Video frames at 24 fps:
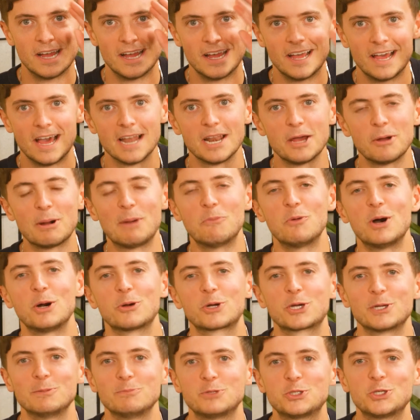Hello and
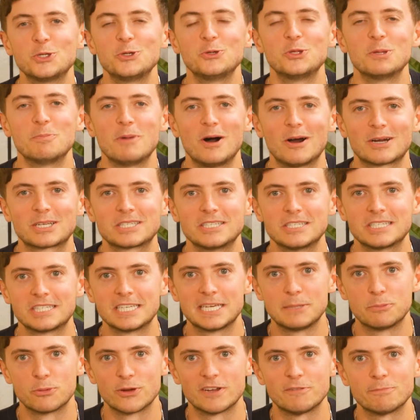welcome to the Marketers
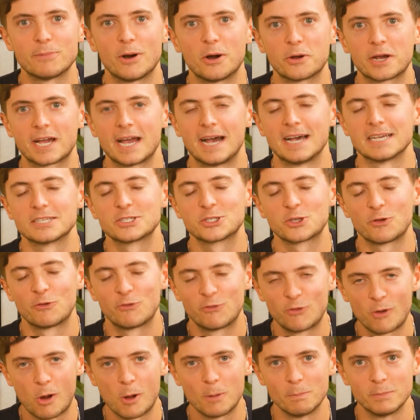Debrief podcast
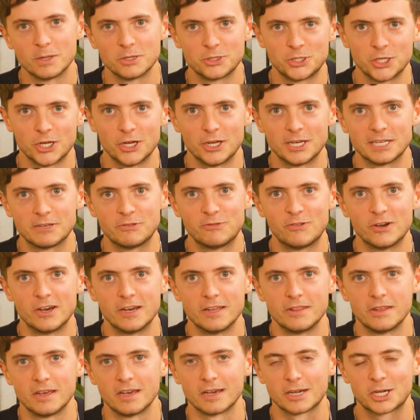from Journey
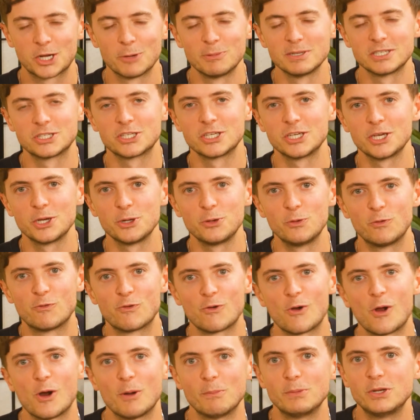Further, coming to you
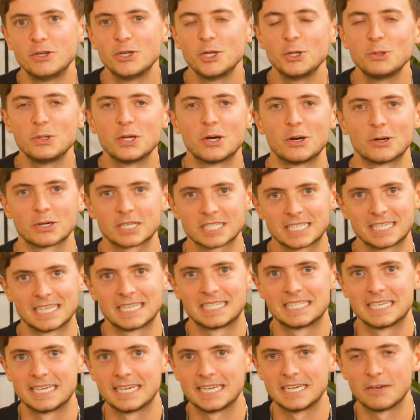from New York
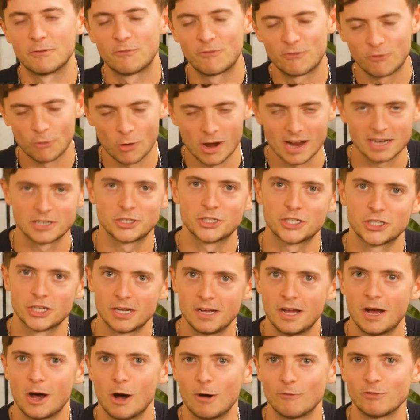City, fresh
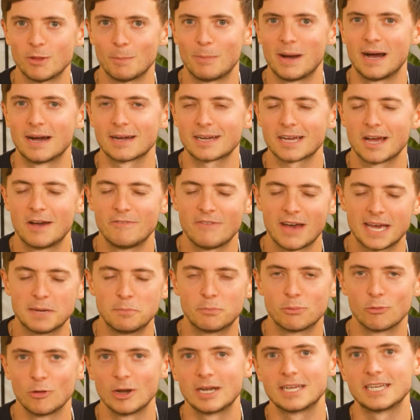off the back of a
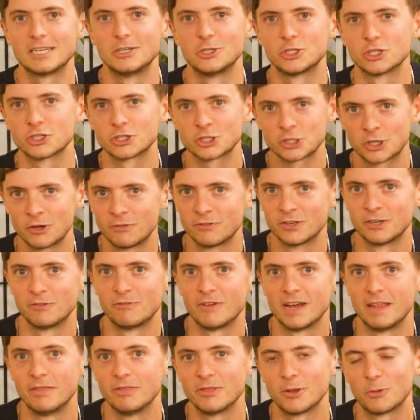brilliant Discovered
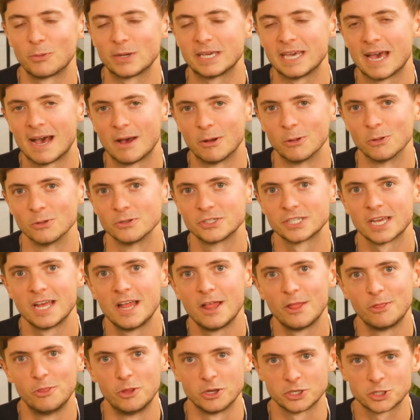event that we held
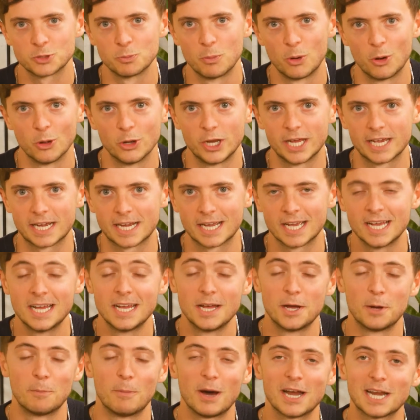this morning.
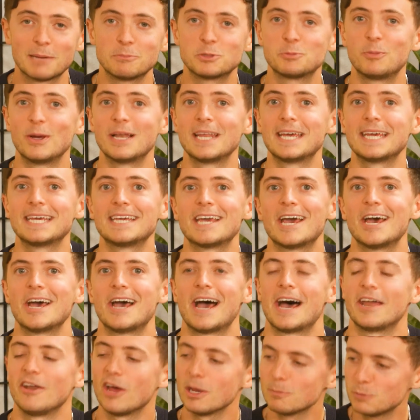My name's Billy
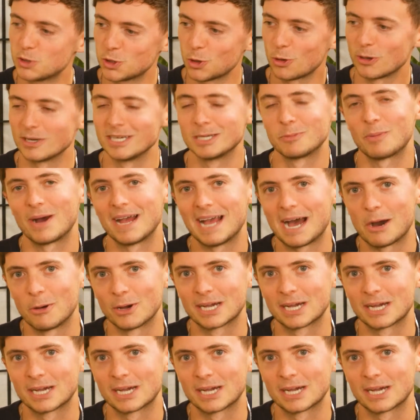and I'm joined by our